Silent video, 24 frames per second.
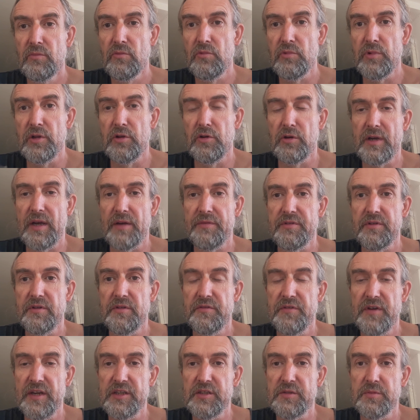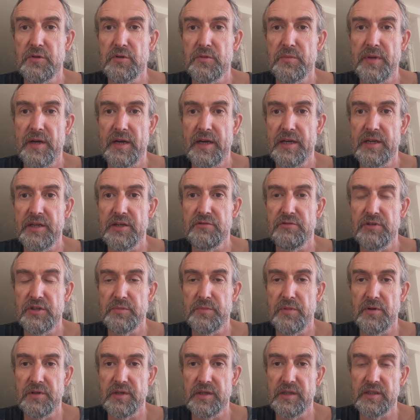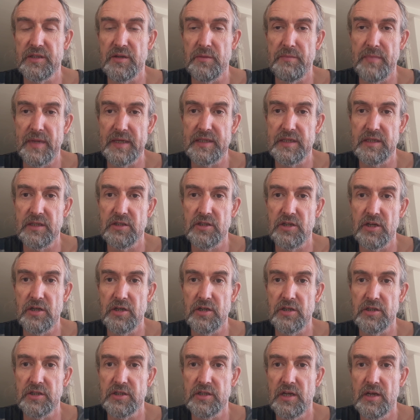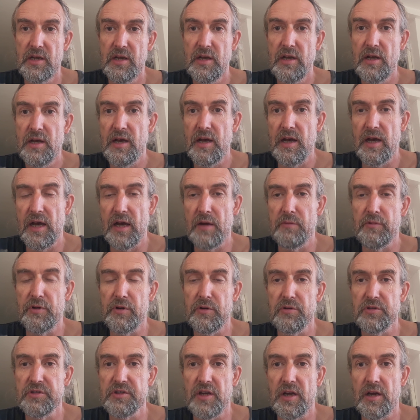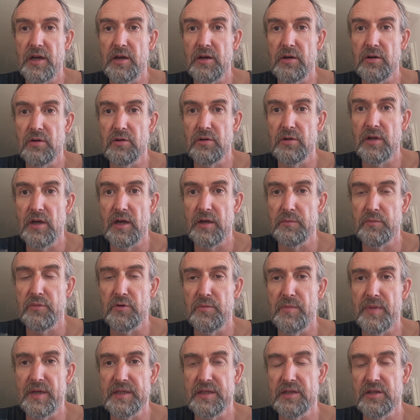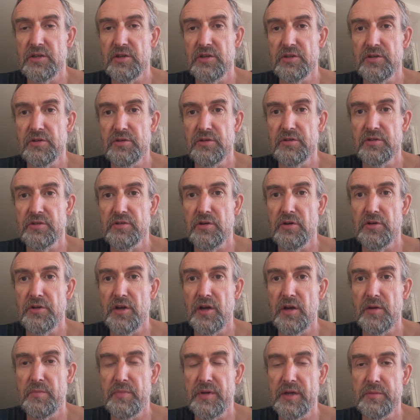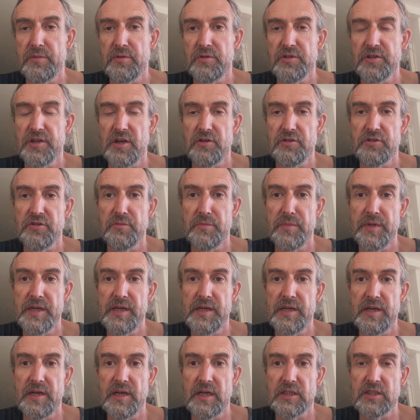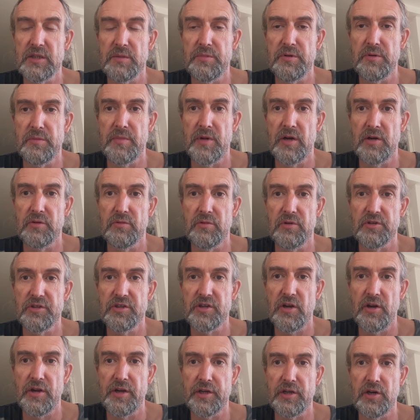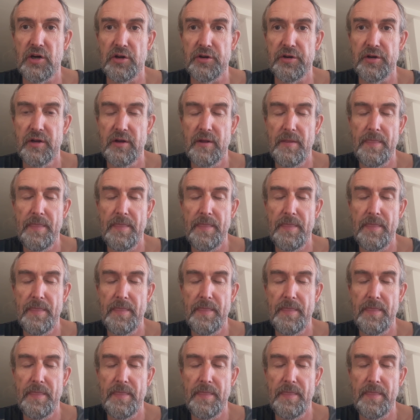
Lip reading: We look after the Facebook page, responding to messages. We also put messages on other people's social media to promote what's going on.